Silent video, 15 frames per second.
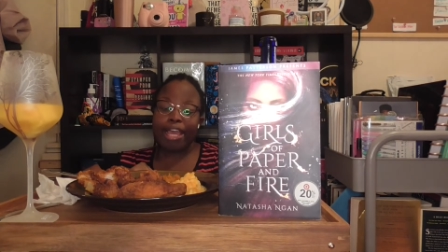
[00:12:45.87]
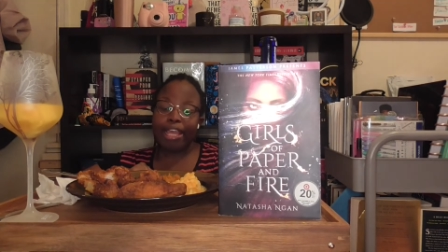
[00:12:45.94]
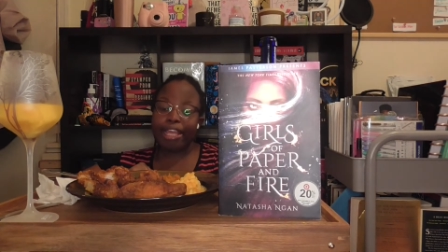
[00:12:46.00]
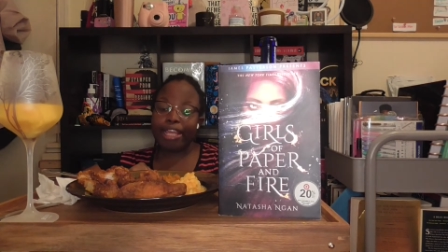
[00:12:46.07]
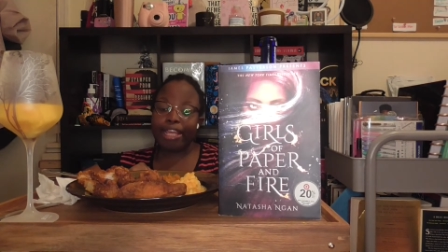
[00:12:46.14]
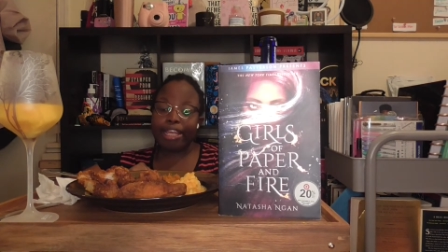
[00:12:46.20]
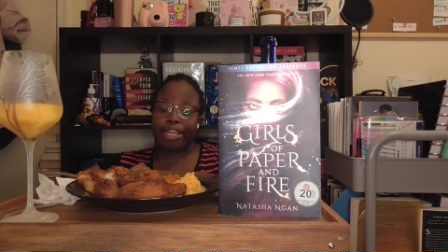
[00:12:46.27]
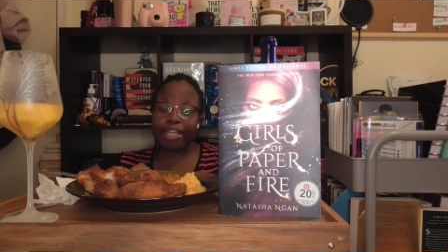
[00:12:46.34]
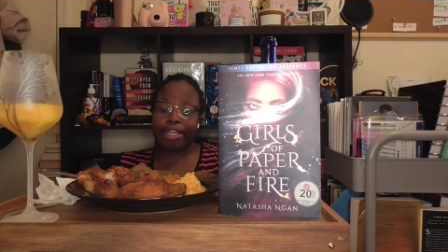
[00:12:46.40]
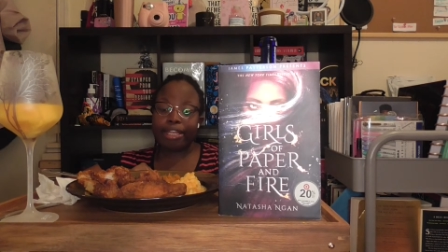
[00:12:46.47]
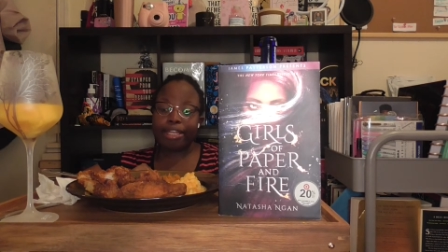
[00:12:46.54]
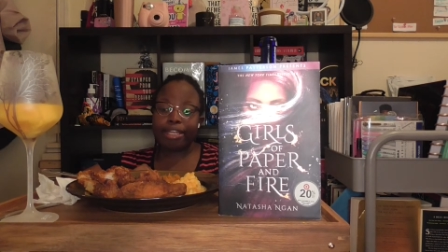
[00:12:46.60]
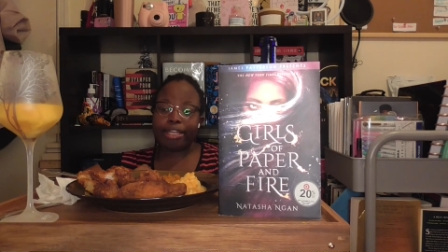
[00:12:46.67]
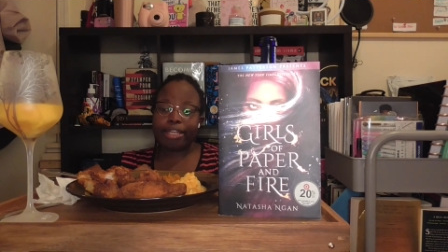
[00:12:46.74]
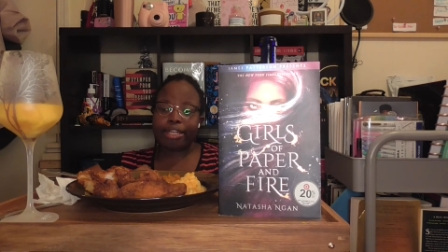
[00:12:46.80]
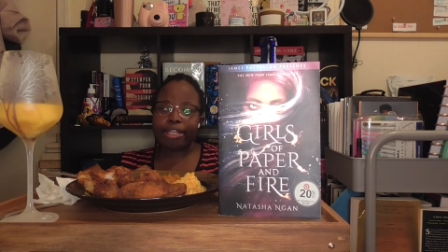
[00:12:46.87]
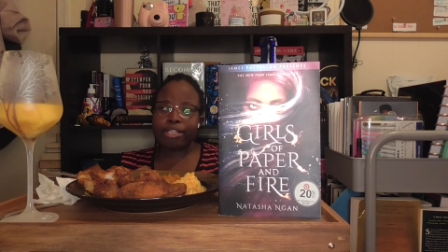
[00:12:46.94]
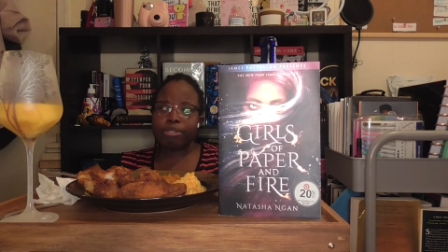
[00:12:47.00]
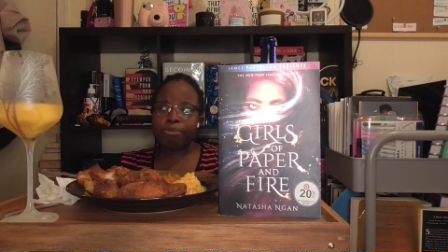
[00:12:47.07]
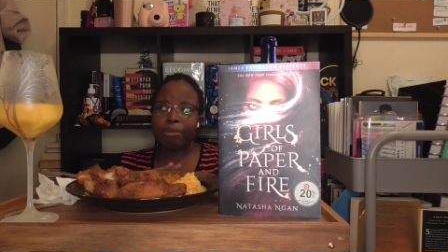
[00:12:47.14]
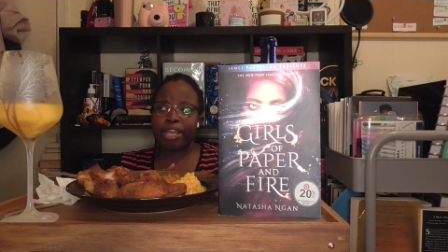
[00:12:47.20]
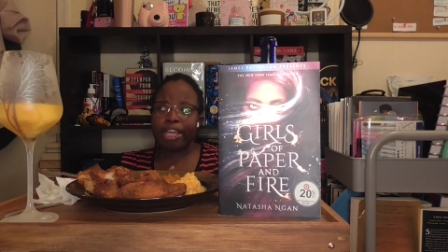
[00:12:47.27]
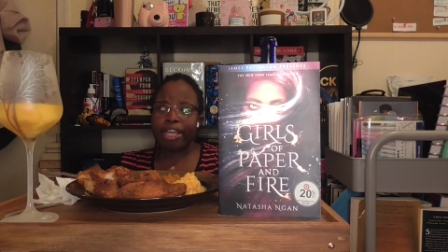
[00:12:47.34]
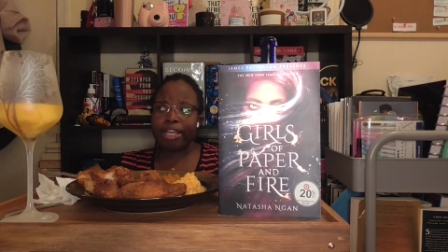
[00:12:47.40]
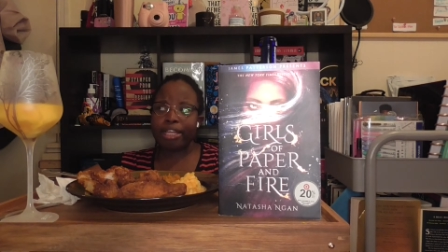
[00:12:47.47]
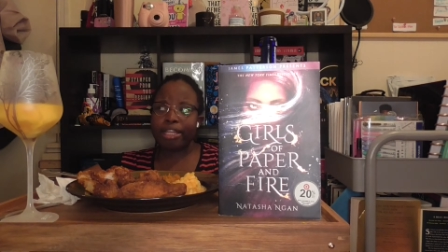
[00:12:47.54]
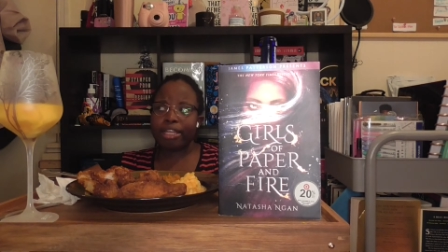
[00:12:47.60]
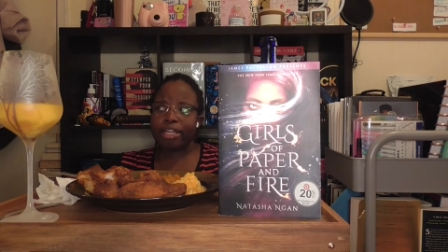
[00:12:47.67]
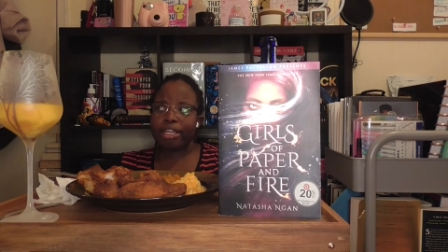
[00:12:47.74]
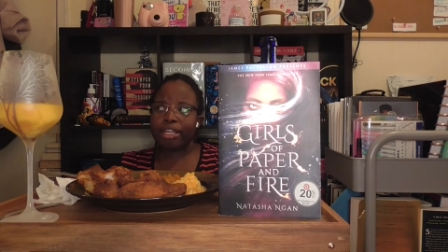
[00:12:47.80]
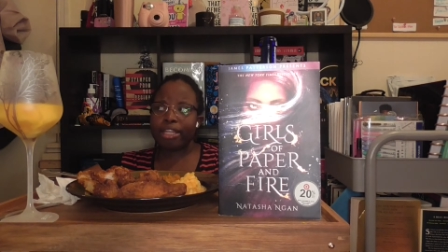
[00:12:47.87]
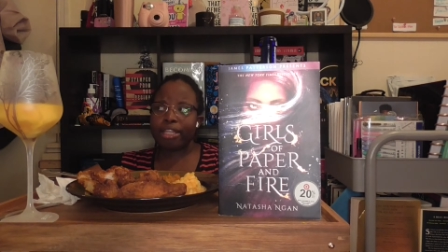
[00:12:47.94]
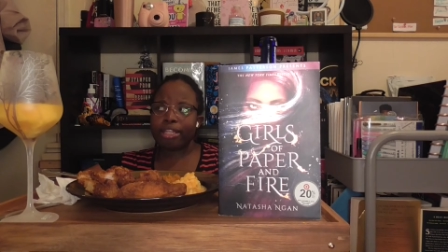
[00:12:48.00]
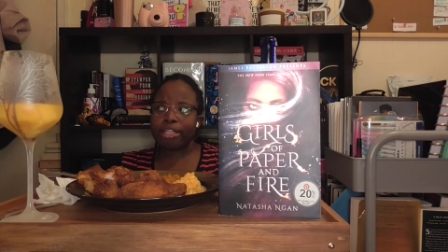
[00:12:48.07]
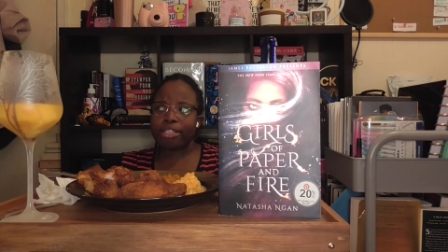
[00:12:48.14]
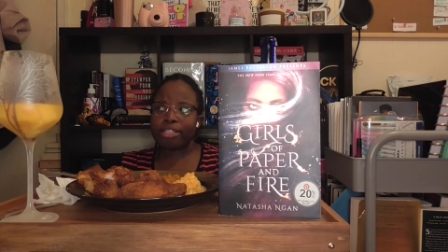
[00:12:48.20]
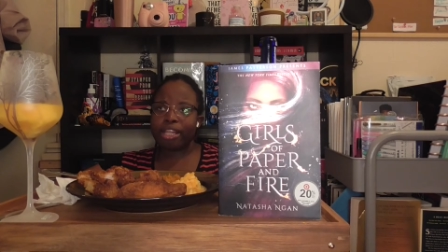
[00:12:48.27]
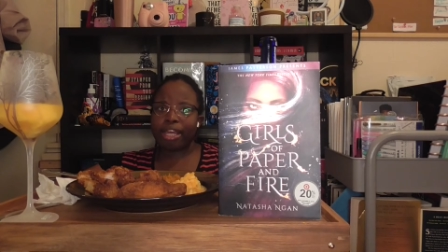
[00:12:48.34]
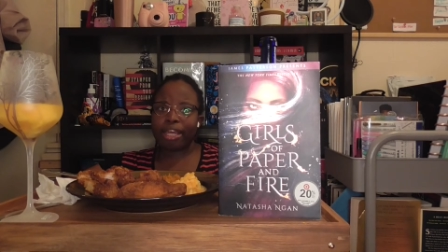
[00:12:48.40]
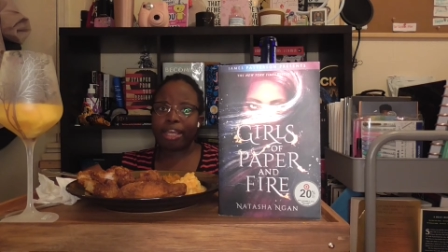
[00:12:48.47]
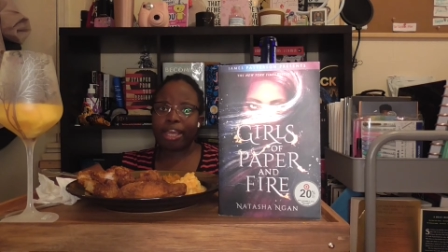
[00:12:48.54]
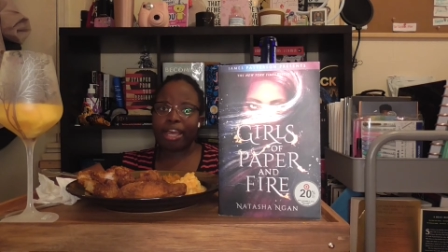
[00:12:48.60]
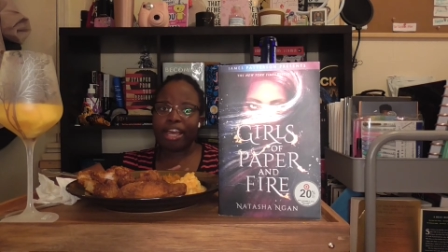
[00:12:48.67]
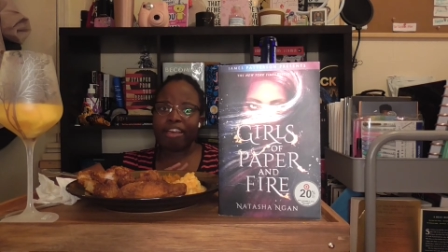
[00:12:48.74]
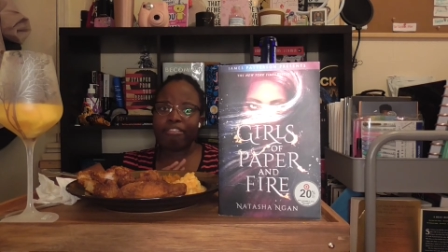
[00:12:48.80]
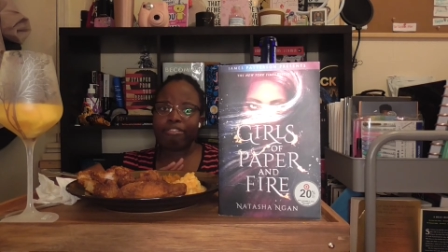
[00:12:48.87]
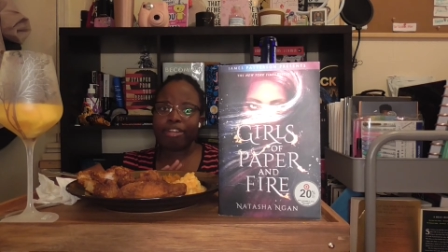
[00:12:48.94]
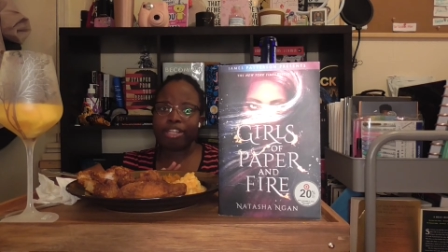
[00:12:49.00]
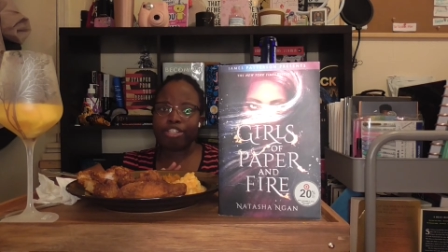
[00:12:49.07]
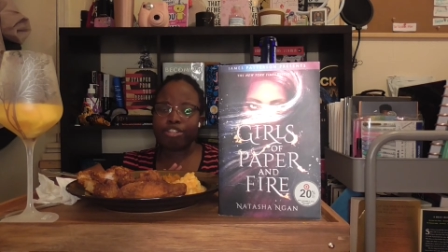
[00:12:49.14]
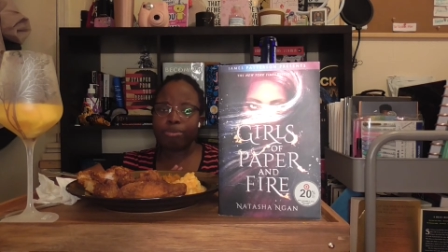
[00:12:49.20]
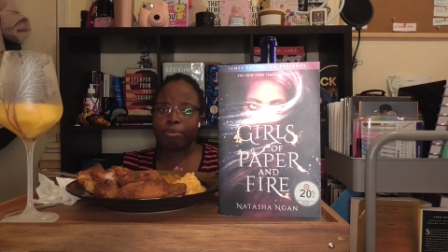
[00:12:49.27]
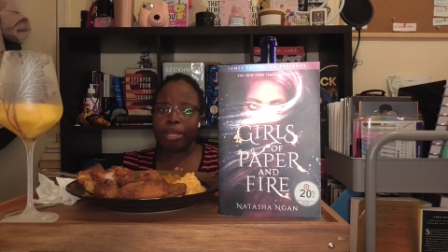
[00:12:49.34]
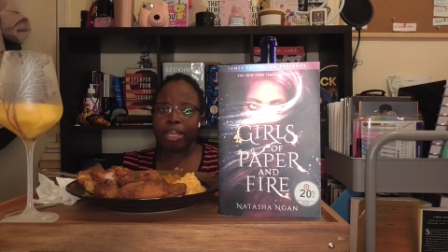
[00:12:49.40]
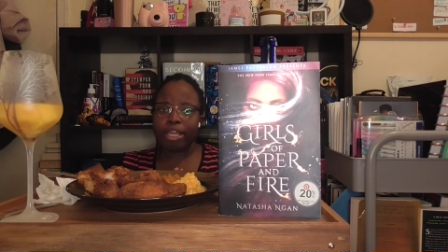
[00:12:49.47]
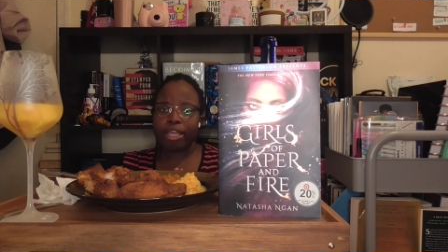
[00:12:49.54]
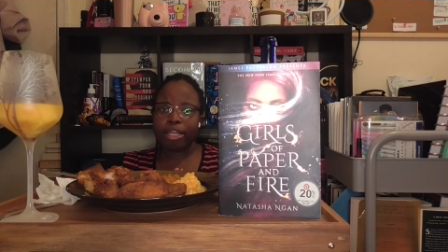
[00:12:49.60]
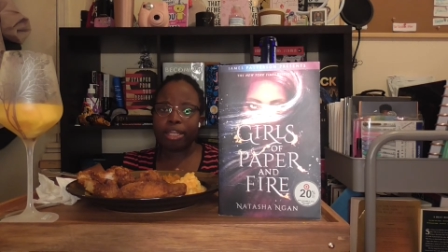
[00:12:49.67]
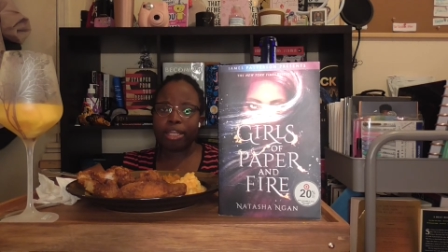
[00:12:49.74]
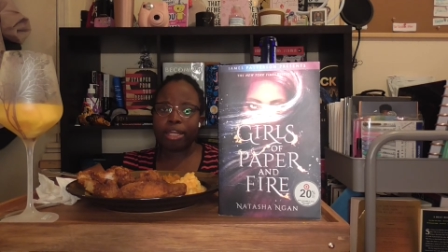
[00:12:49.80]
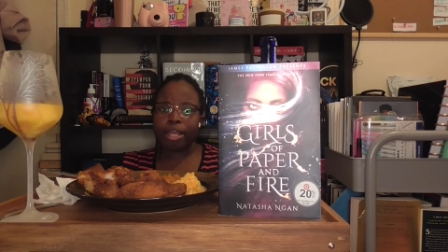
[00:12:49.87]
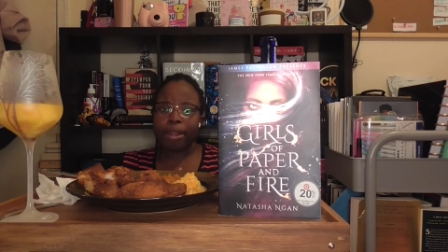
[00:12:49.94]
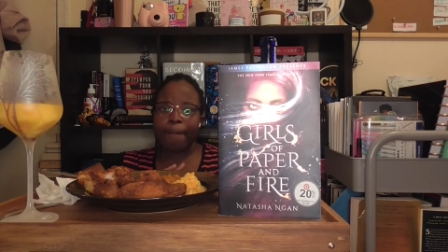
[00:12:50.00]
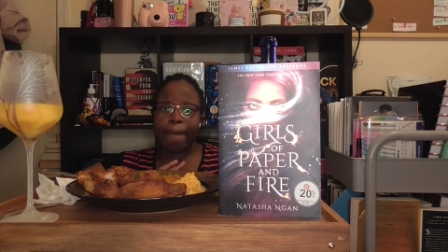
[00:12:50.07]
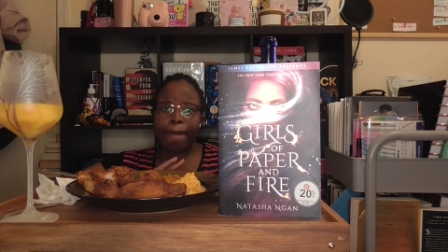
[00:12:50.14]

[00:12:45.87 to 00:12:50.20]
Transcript: and this man and this like half lizard man